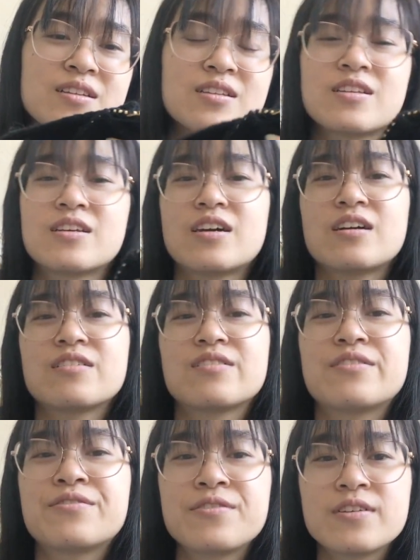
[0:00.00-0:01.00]
Yeah,
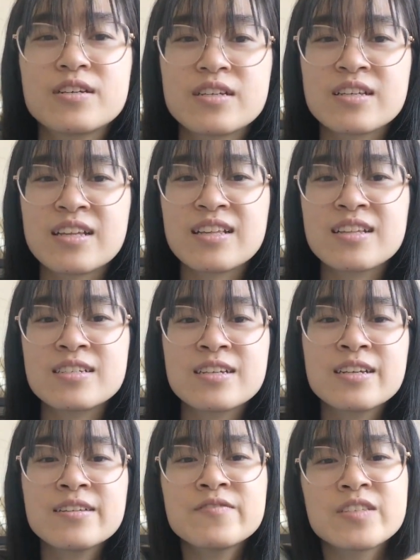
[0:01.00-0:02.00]
if it
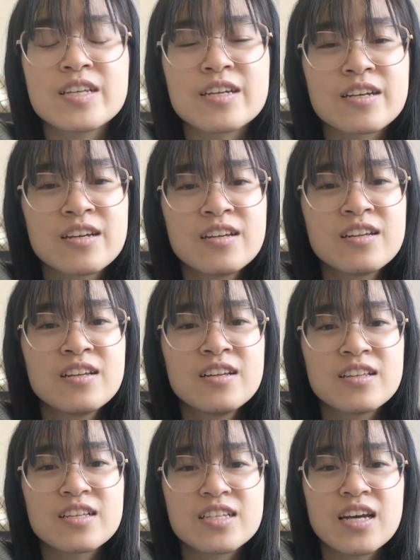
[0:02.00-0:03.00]
gives like
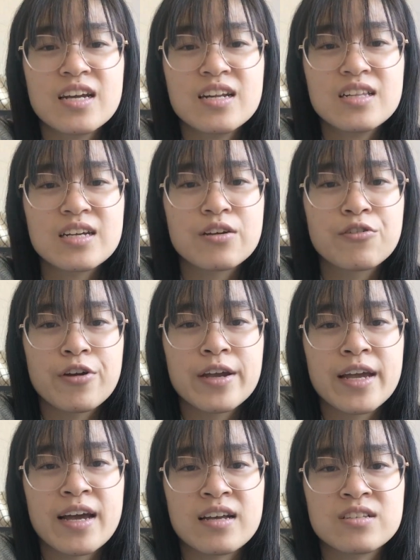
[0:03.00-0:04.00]
this kind of like gray
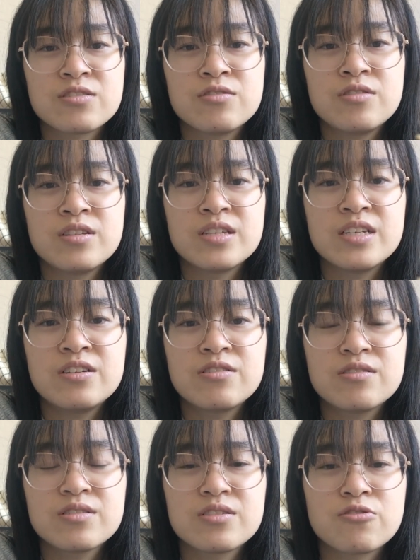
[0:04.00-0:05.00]
cast to the
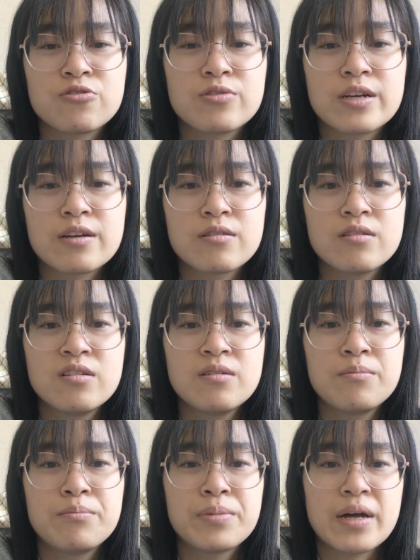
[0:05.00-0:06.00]
needles, or like
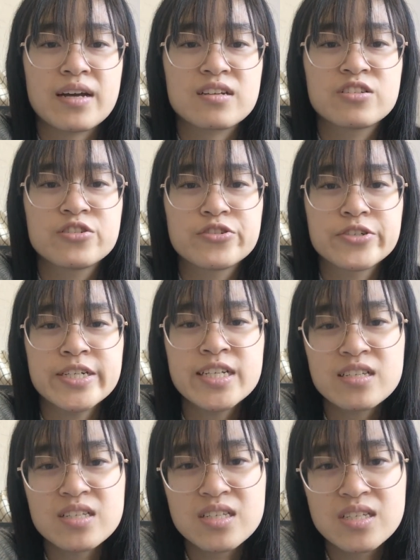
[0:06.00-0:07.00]
black
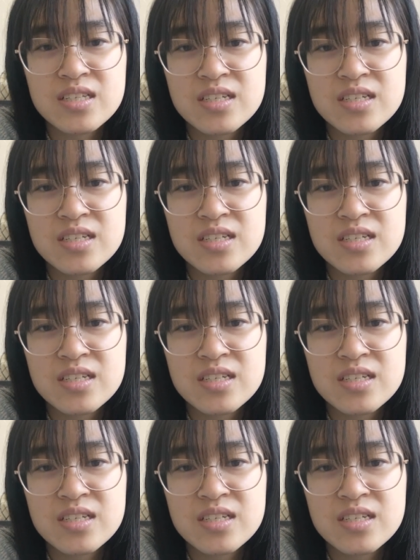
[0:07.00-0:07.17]
streaks,